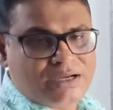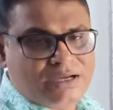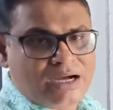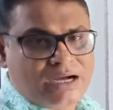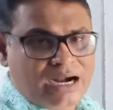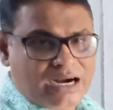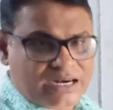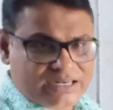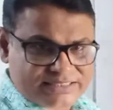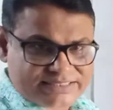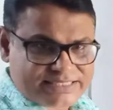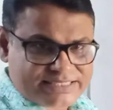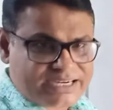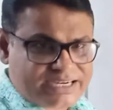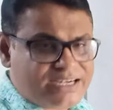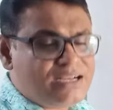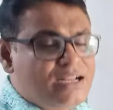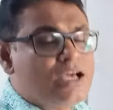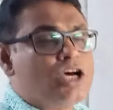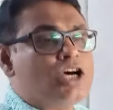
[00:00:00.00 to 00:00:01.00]

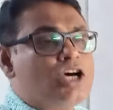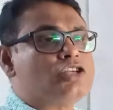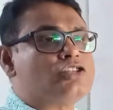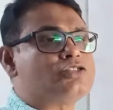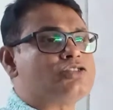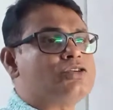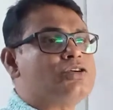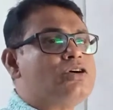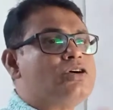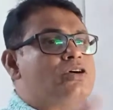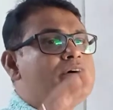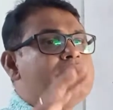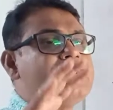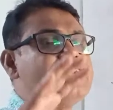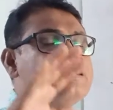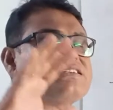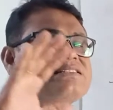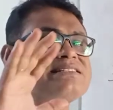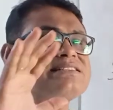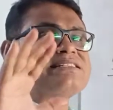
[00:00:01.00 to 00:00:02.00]
Understand? So
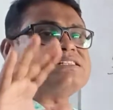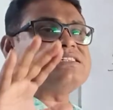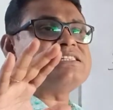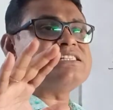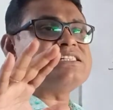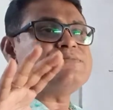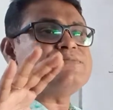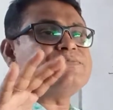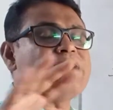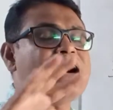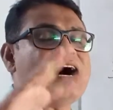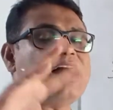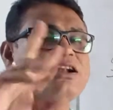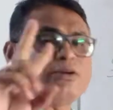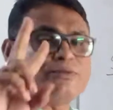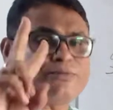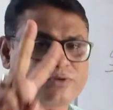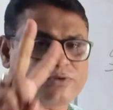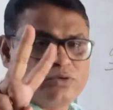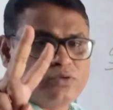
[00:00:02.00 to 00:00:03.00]
assertive are
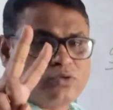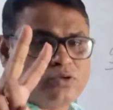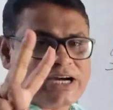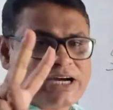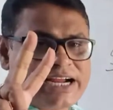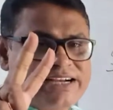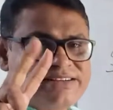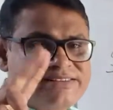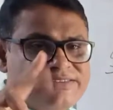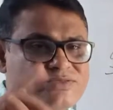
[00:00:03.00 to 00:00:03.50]
of 2 kinds.